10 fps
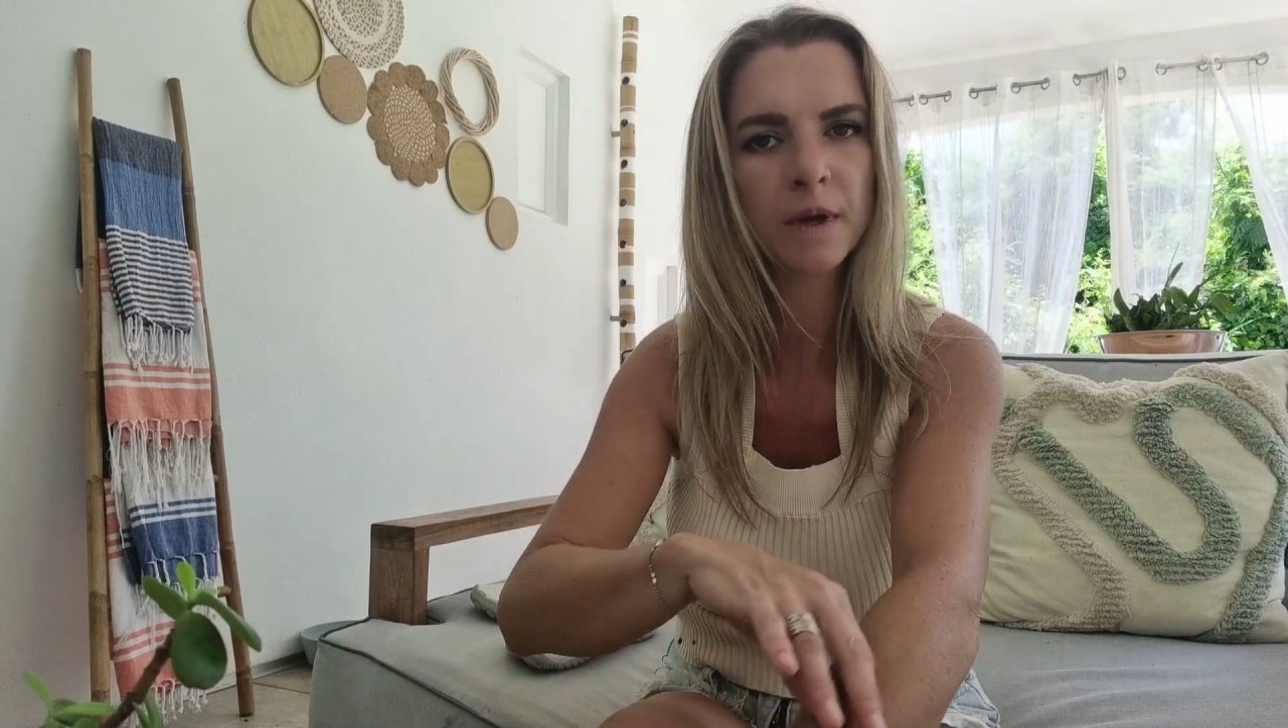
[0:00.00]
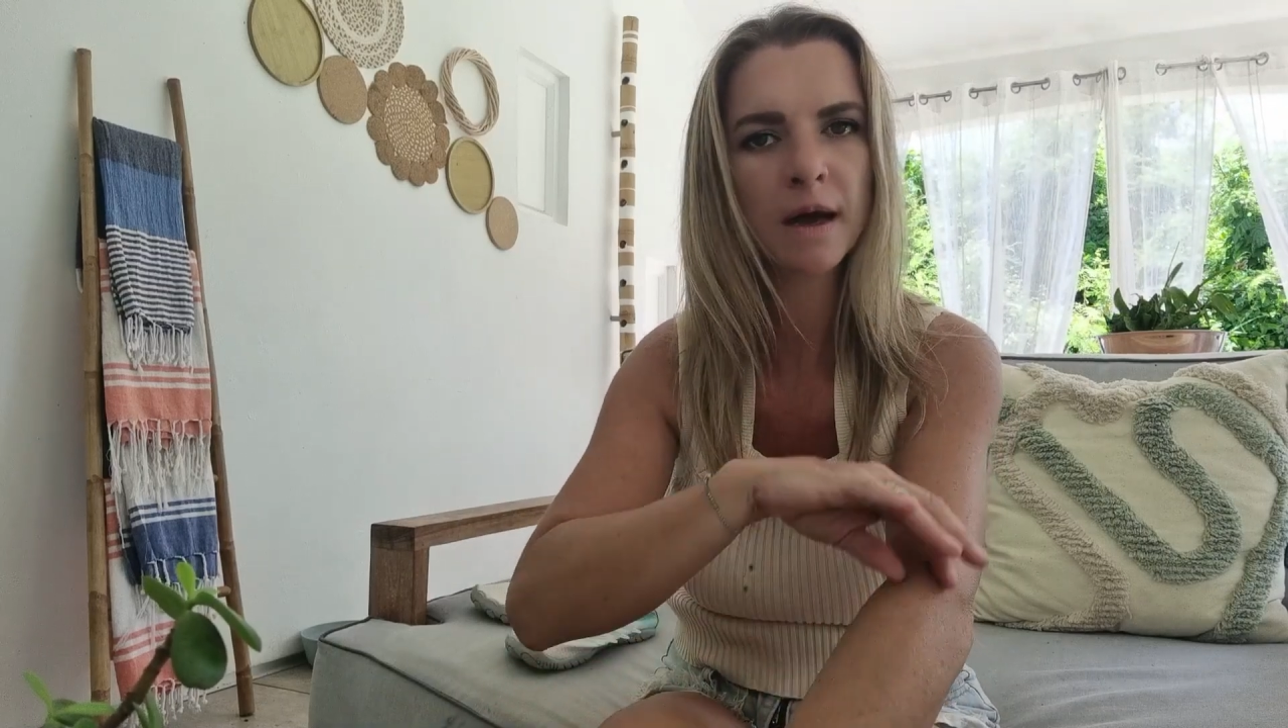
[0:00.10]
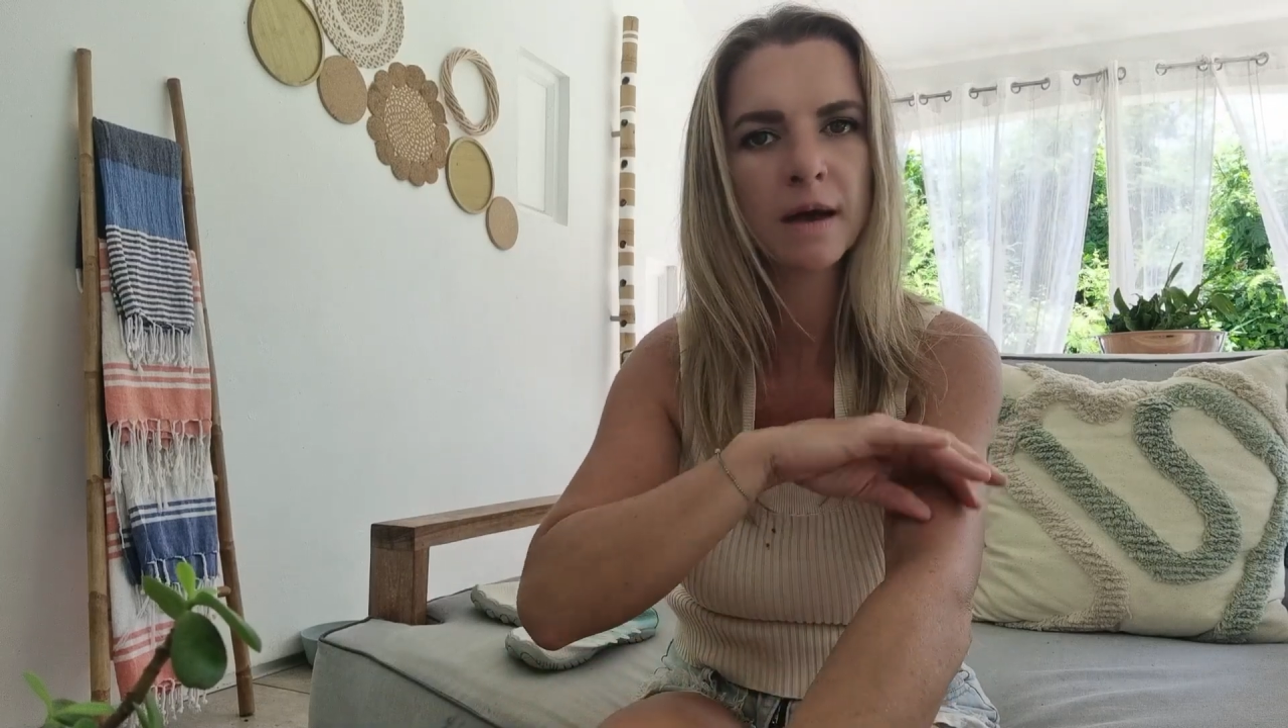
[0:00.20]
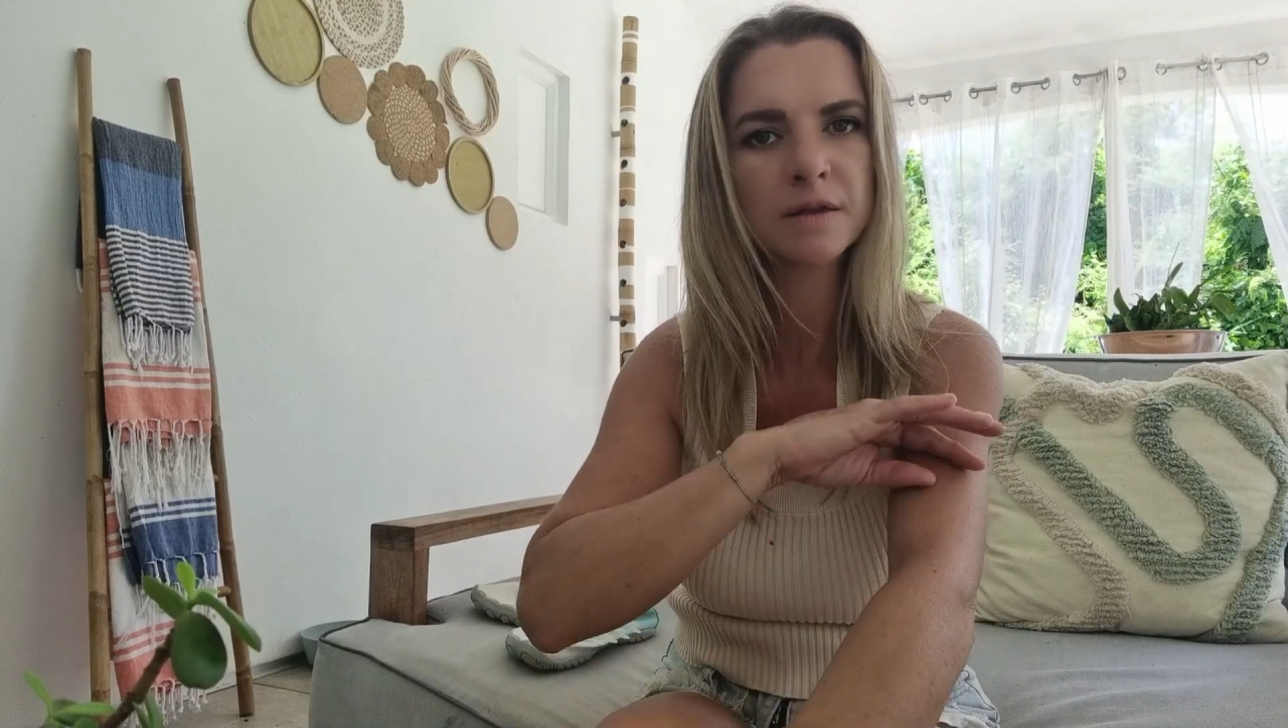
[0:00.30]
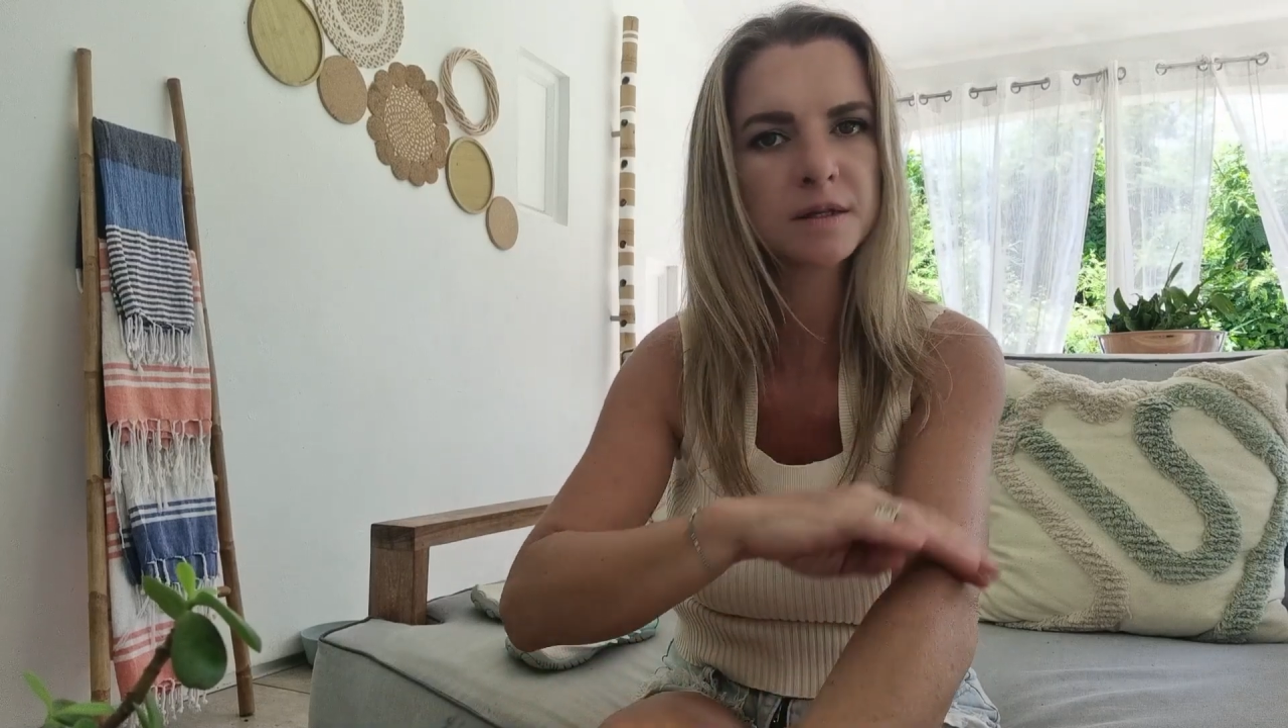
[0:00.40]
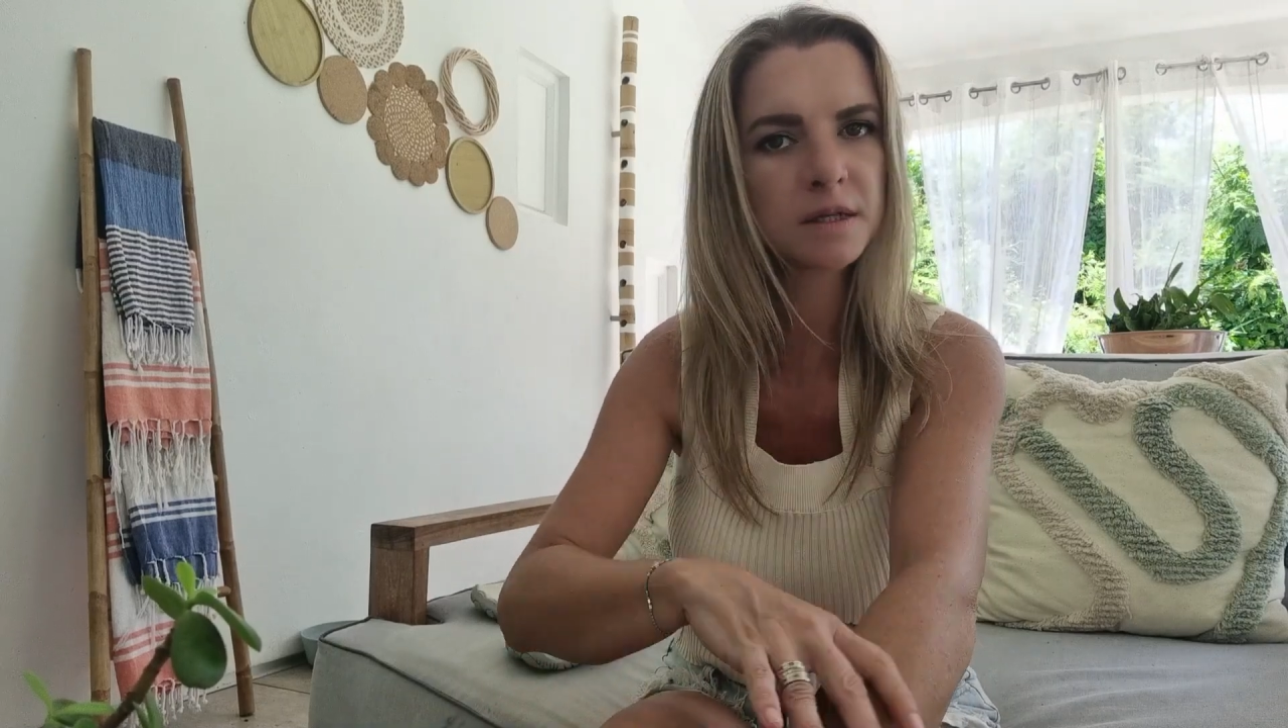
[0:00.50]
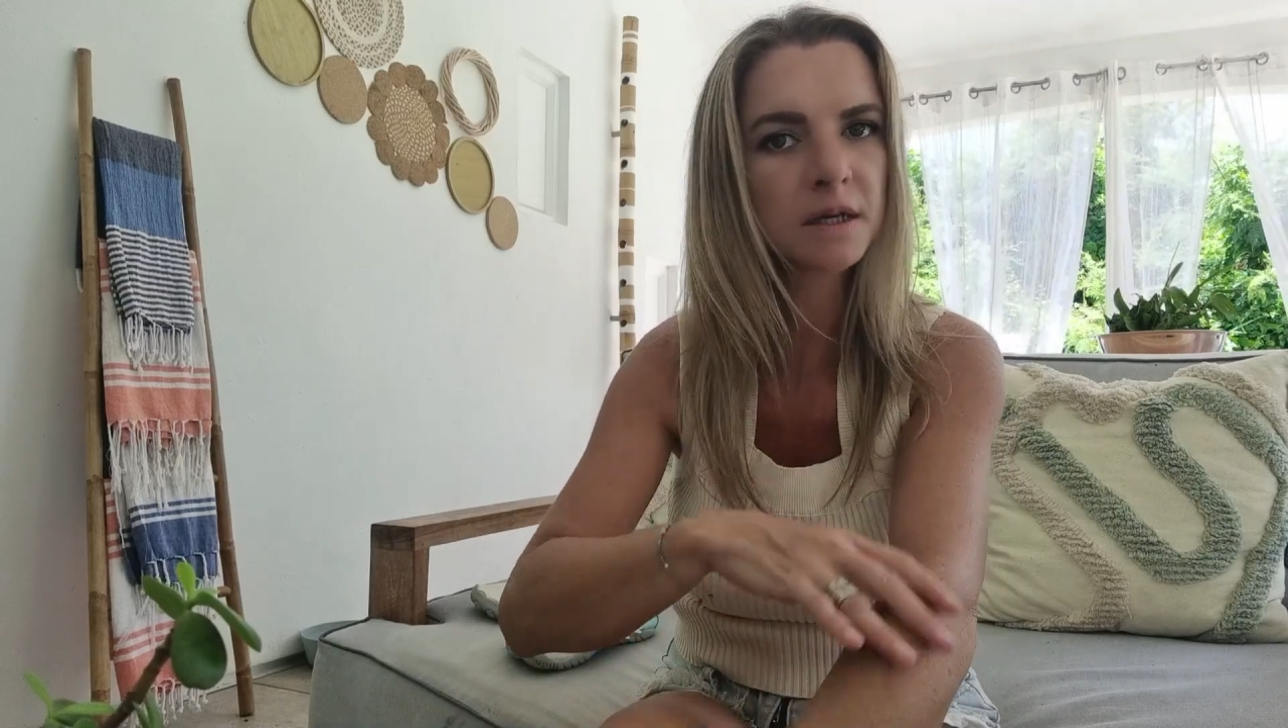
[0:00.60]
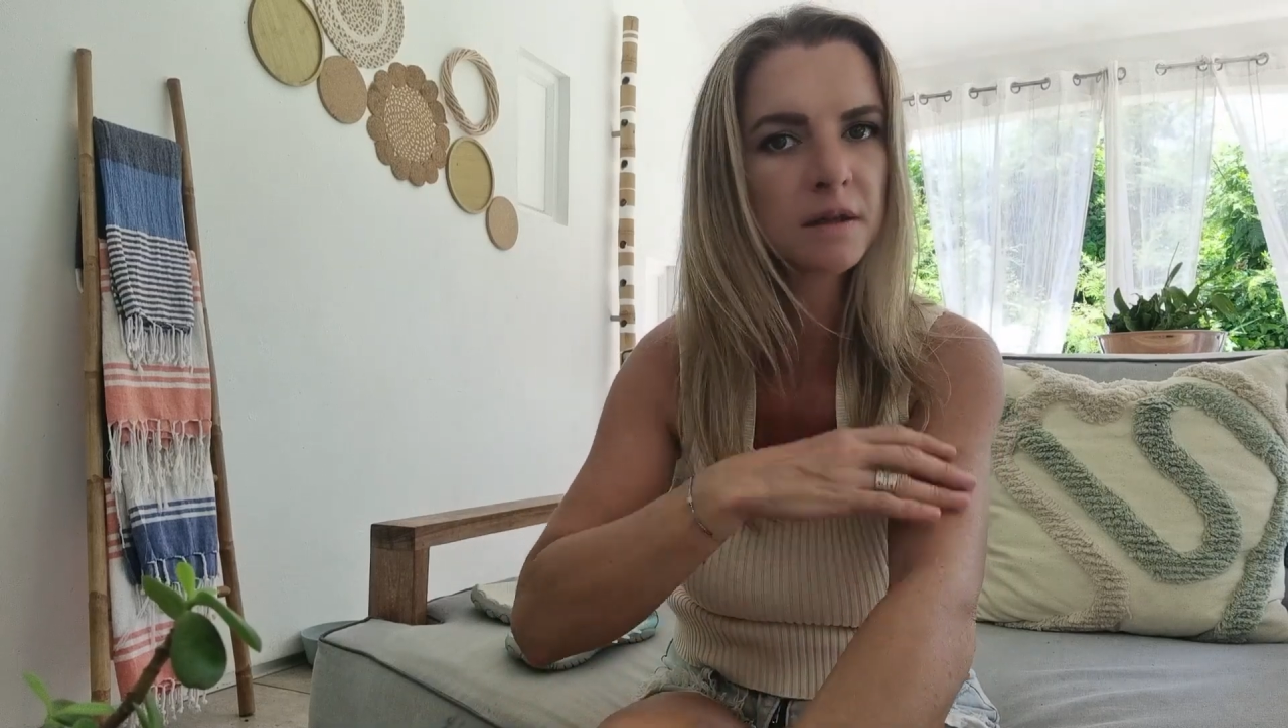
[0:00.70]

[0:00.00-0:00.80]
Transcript: the stick